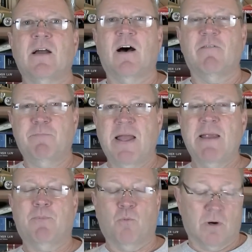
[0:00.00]
of
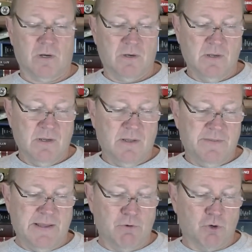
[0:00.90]
paperwork
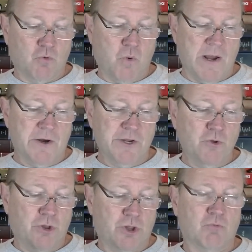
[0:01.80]
that would require
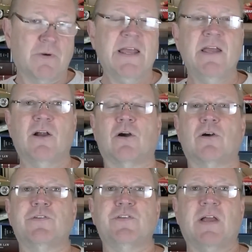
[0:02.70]
you three
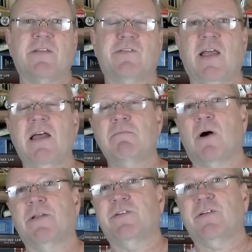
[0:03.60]
years and 10
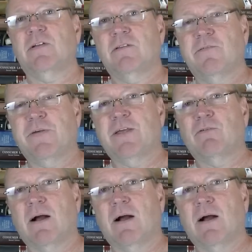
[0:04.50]
months to figure